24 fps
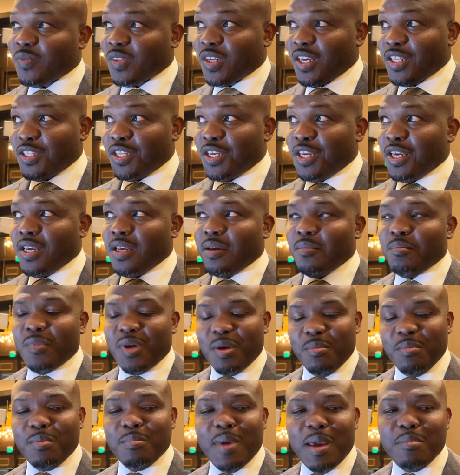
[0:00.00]
at the
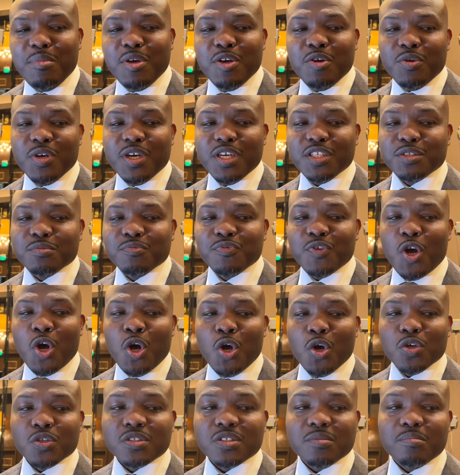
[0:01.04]
end, maybe he'll get some
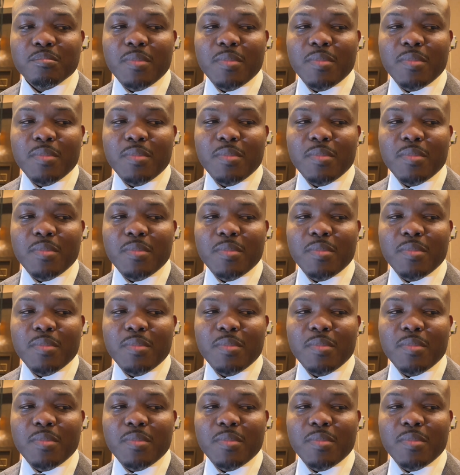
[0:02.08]
calls.